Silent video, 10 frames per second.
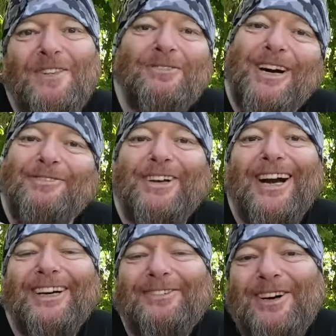Wherever you
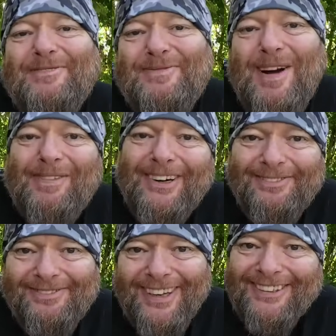are in the world, remember,
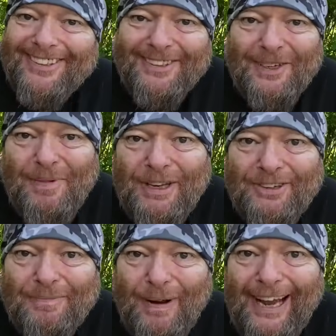I see you on the
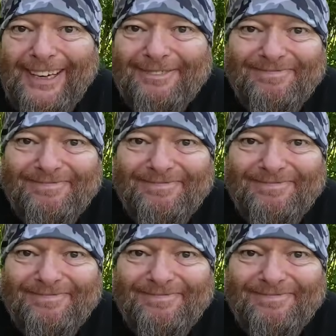beach. Bye.